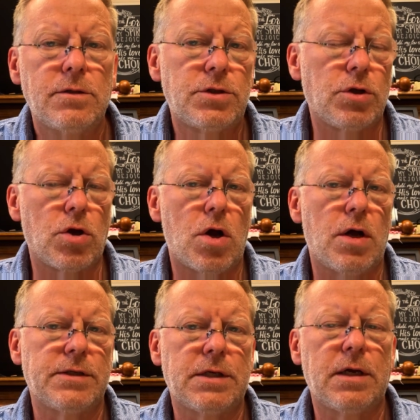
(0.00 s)
to
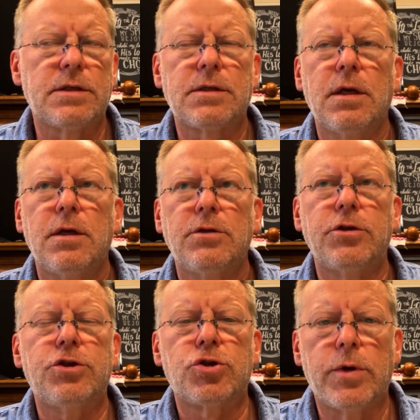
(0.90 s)
cause us to
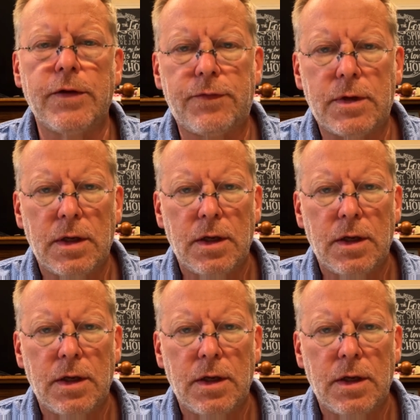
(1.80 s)
drift